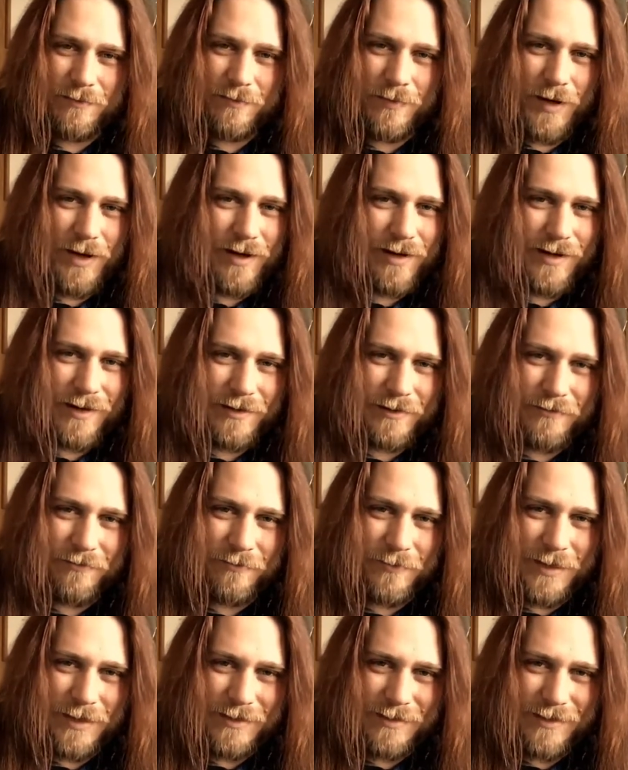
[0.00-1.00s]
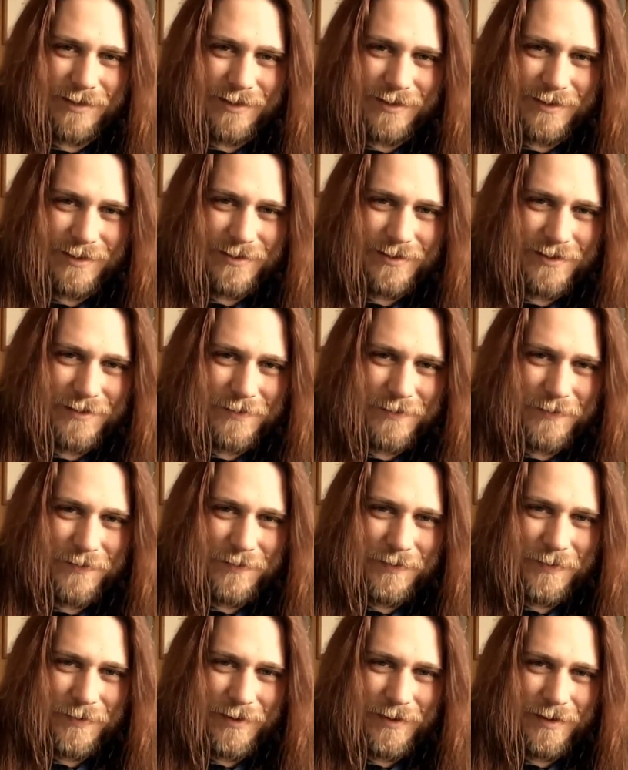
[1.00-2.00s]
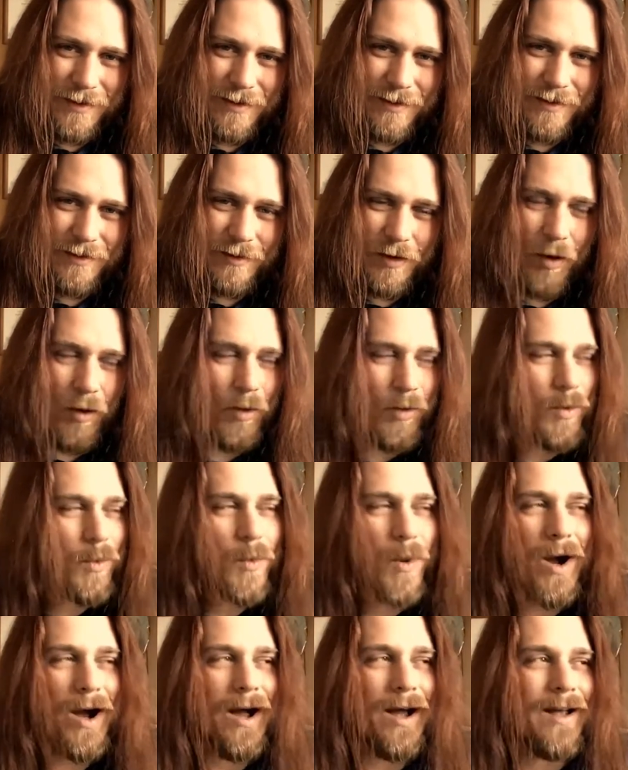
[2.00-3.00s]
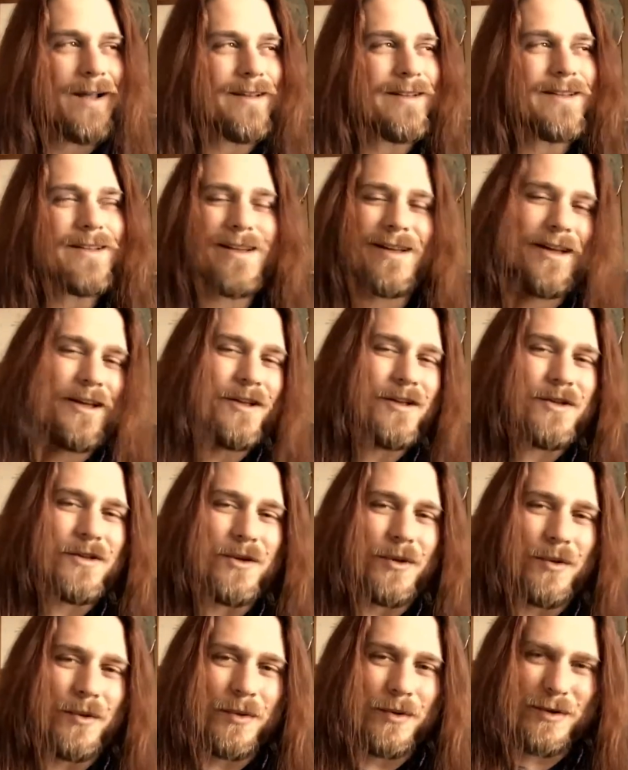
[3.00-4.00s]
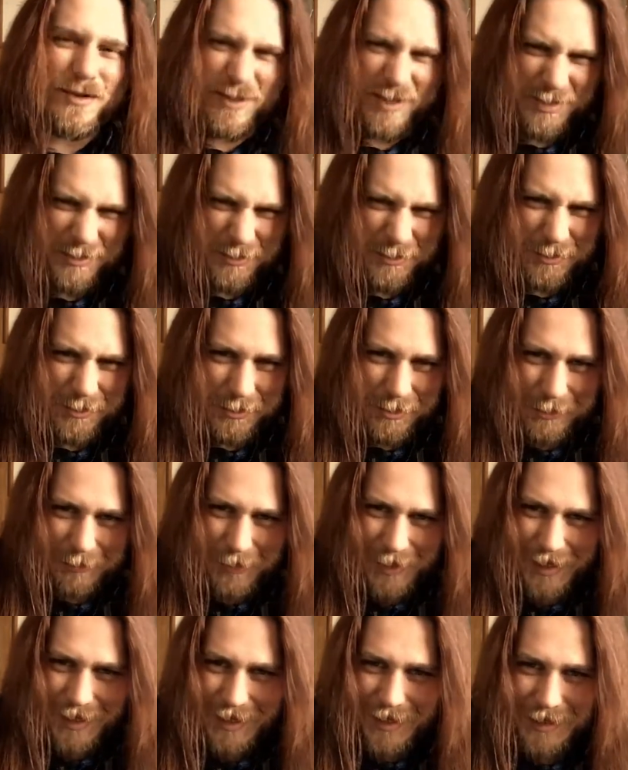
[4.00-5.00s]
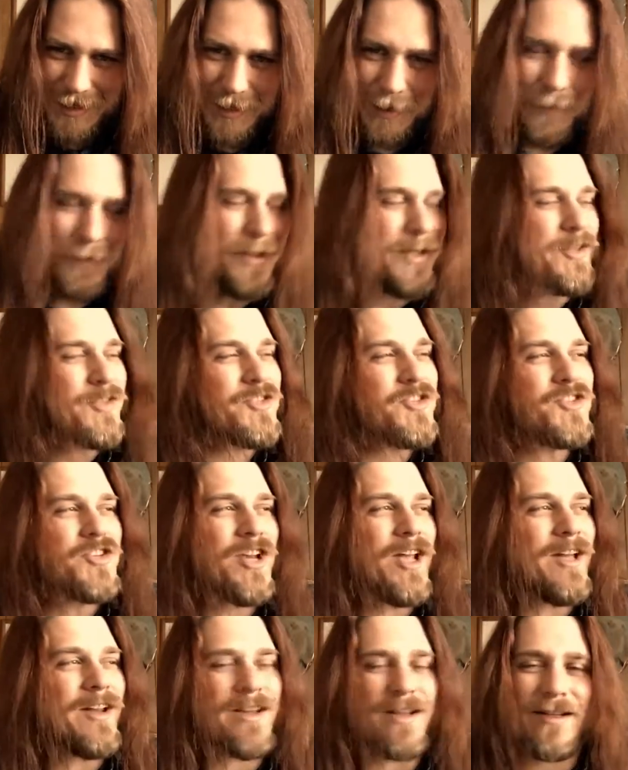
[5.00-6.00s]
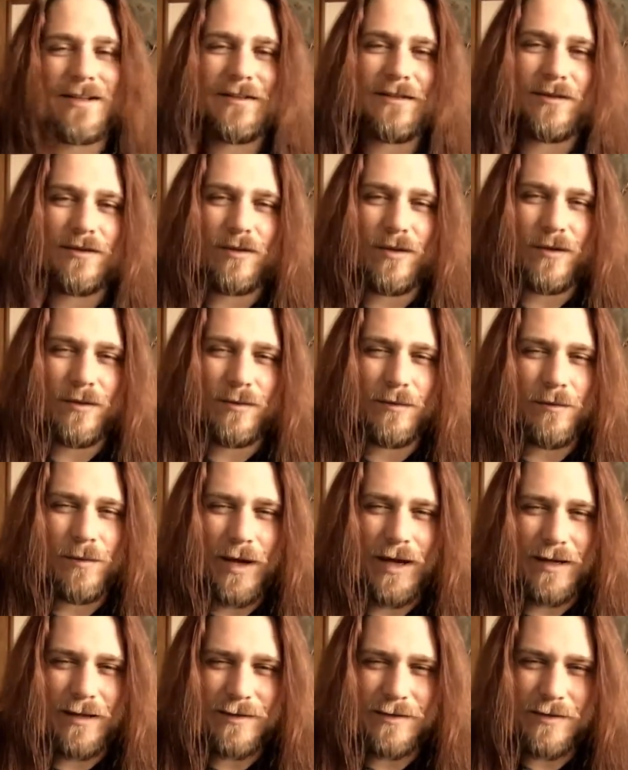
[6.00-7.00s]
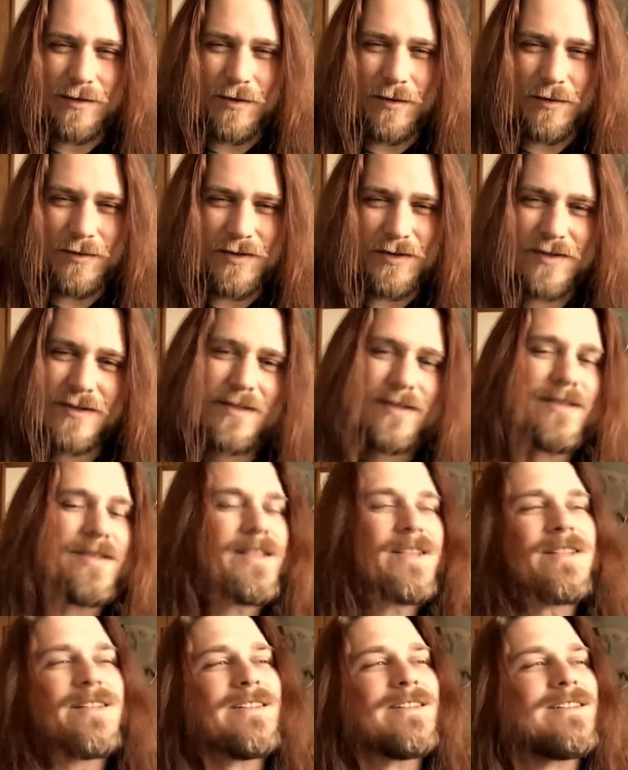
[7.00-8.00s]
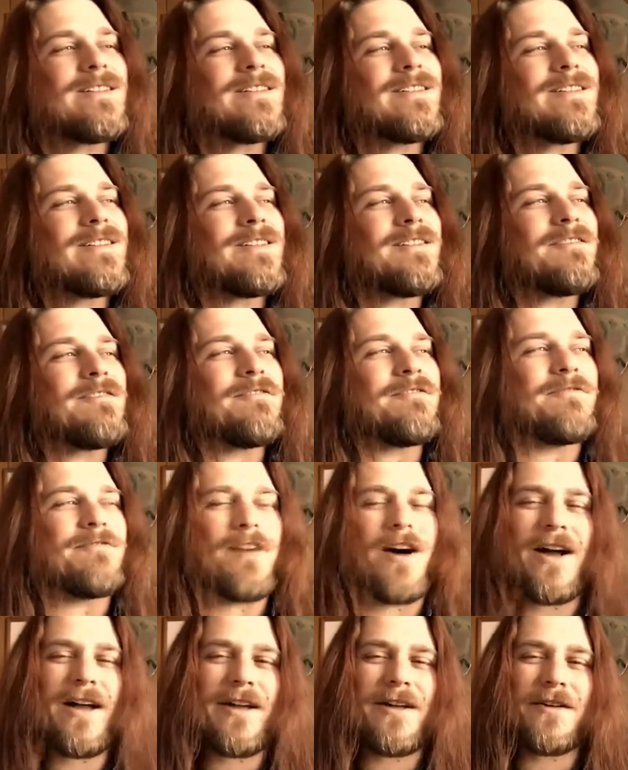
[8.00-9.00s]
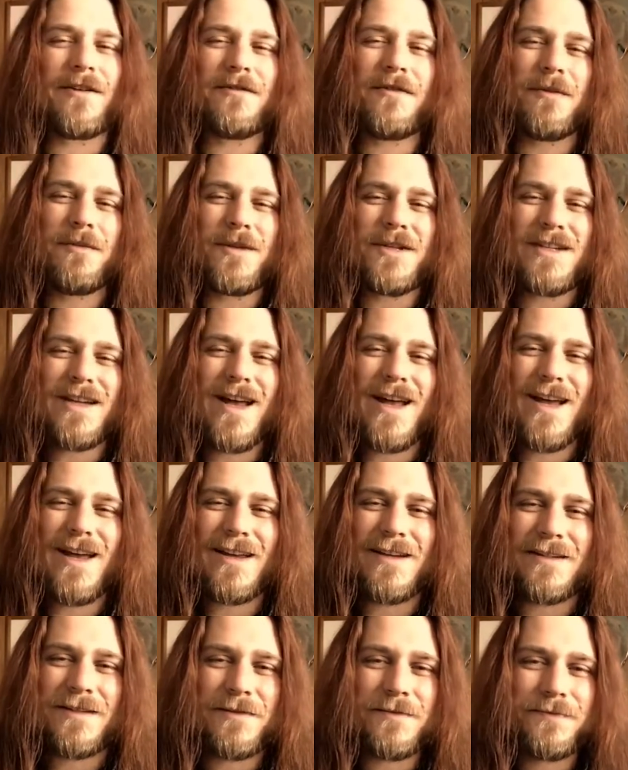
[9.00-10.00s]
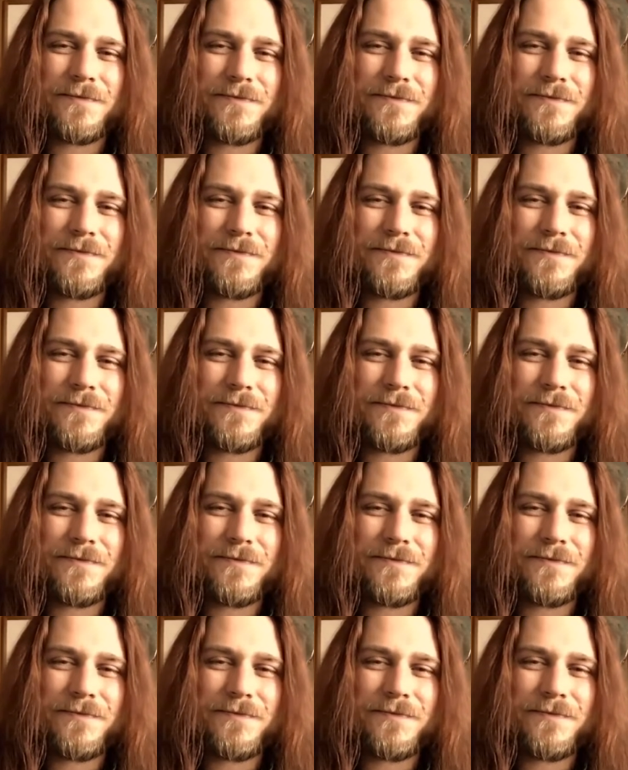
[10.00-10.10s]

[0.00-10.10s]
pocket of Midgard. All the while Thor thundering behind him in his chariot drawn by his goats, fire from his eyes,